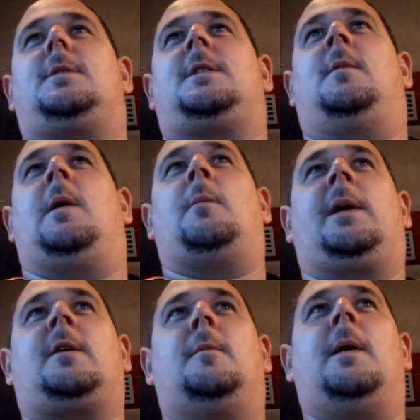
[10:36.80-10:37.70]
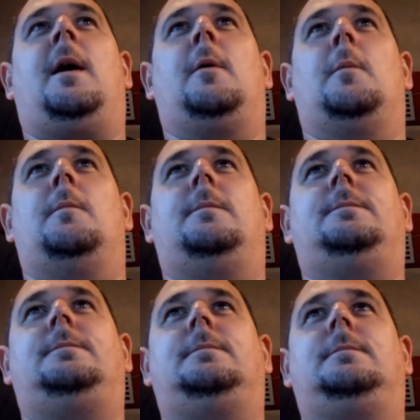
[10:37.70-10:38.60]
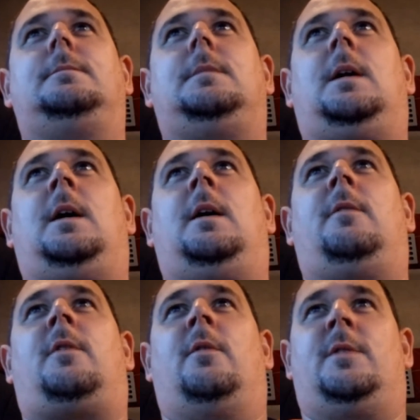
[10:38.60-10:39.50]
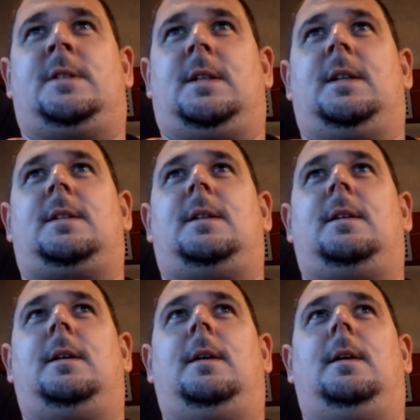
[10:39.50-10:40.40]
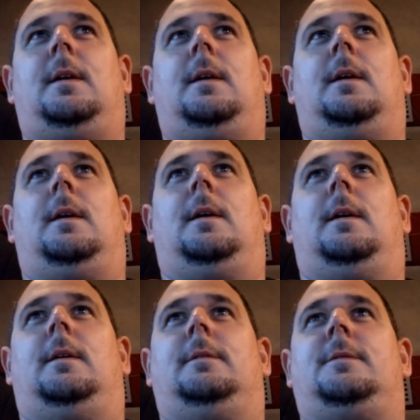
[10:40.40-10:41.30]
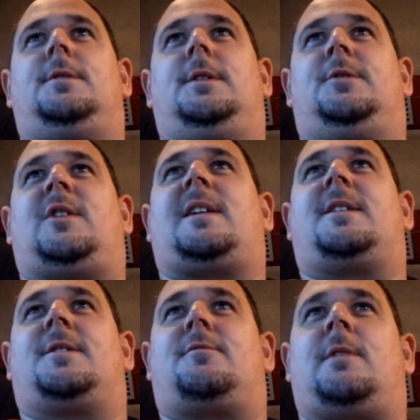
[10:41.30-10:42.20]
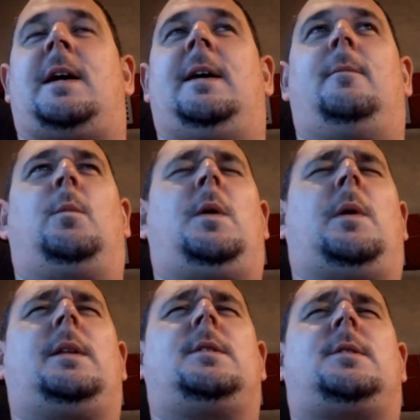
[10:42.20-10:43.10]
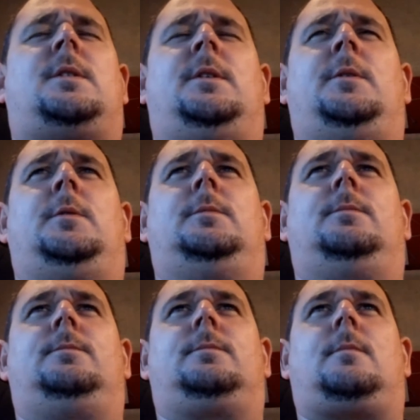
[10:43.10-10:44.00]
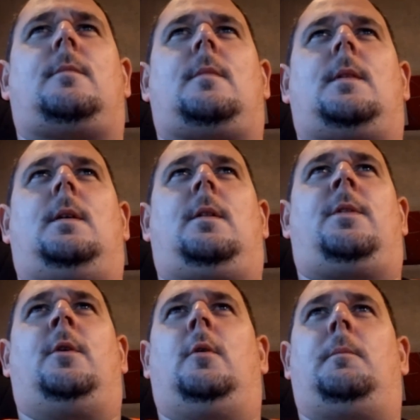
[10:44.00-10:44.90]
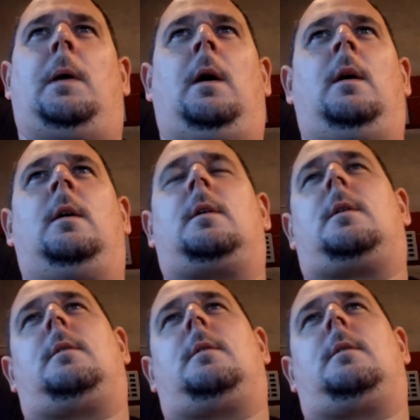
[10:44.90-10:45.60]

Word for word: So when we come home, uh, for a visit. She dragged us round. We went to Thorpe Park,